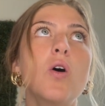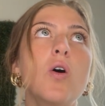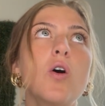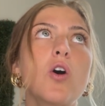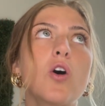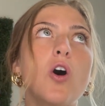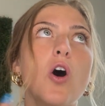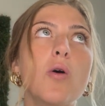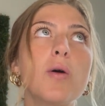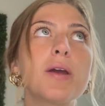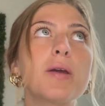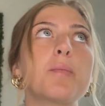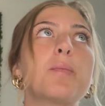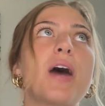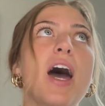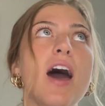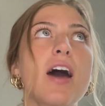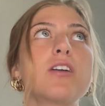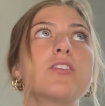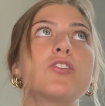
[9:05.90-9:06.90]
Going
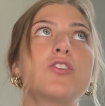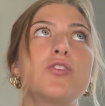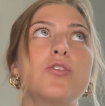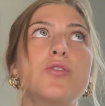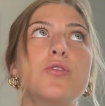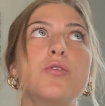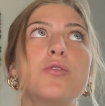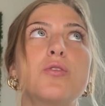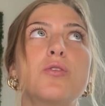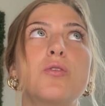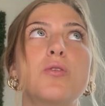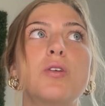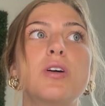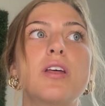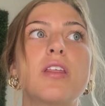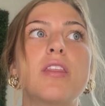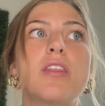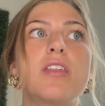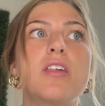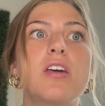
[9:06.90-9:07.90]
back to
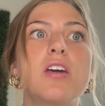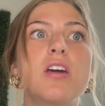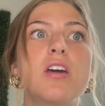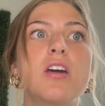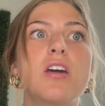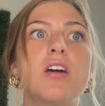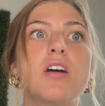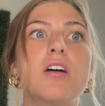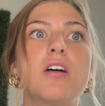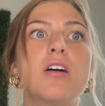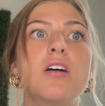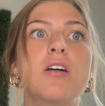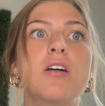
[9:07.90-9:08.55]
the